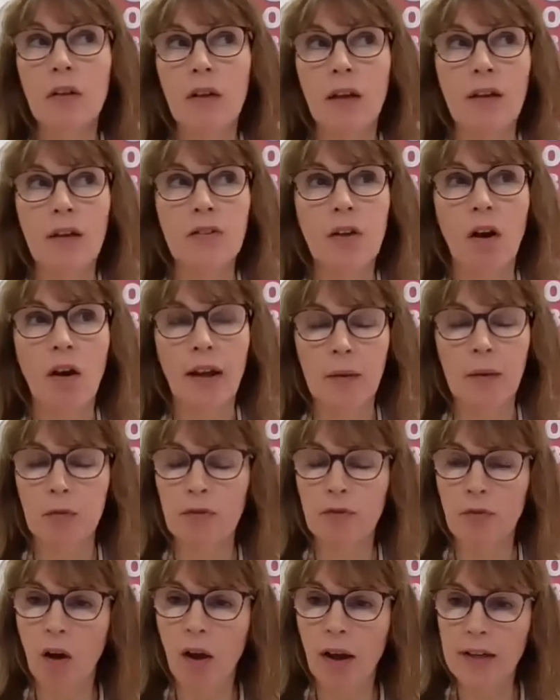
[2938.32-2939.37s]
in Dying,
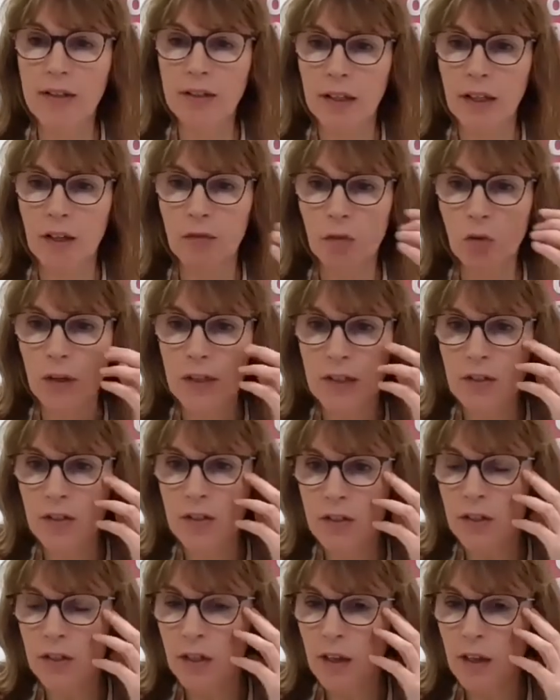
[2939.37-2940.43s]
providing a
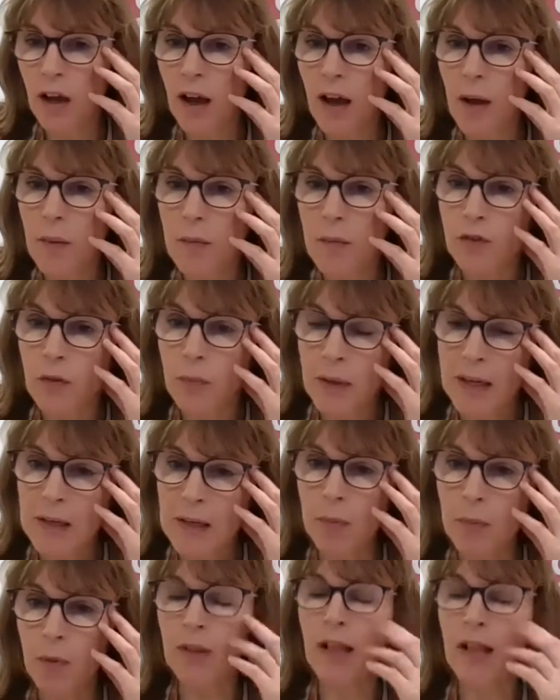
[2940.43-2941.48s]
voice for
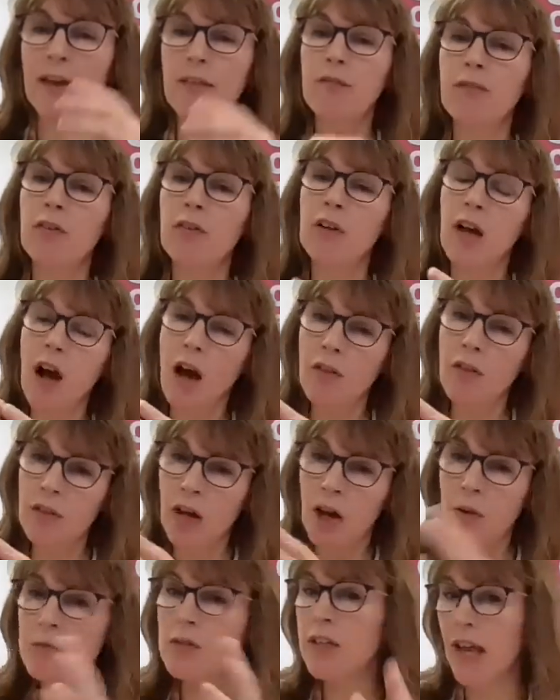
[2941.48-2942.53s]
people, and for other
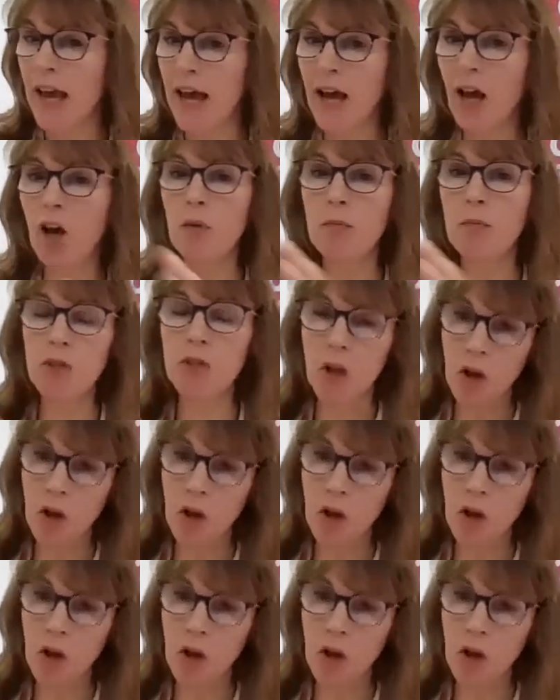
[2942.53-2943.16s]
homes, care homes,